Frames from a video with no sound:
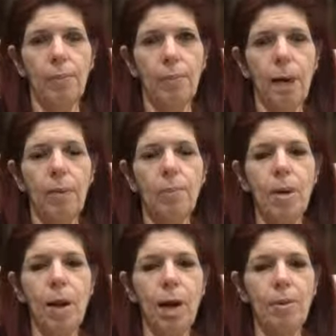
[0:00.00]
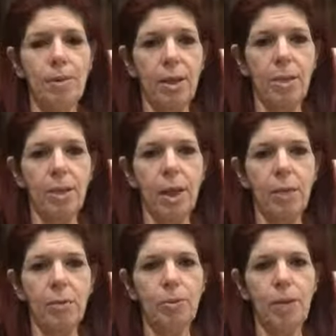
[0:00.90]
say I'm
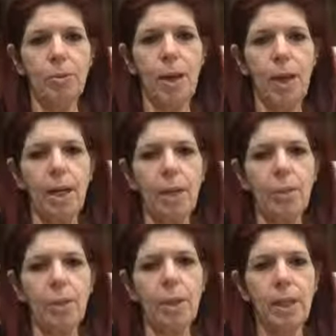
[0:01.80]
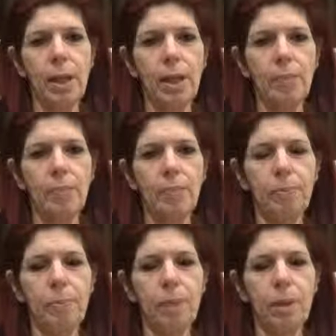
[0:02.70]
90% back, and I really am.
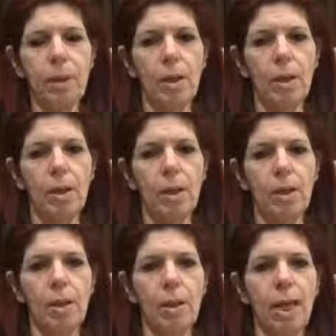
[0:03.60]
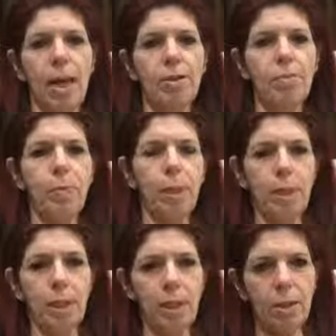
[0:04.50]
The last
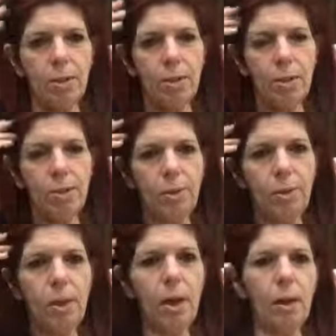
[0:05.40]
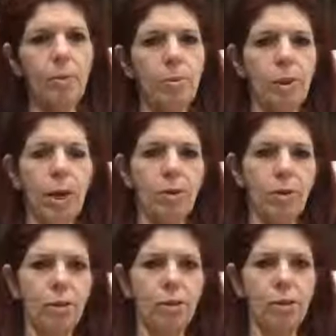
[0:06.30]
bit is sometimes I
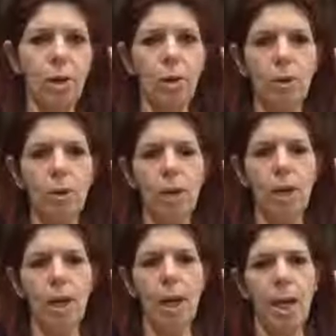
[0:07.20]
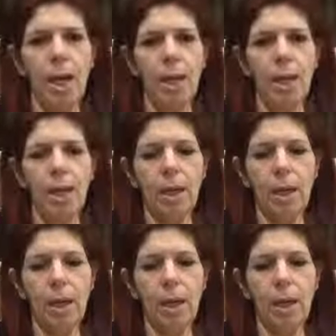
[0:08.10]
just struggle, and
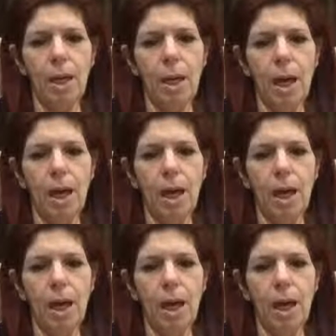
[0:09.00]
I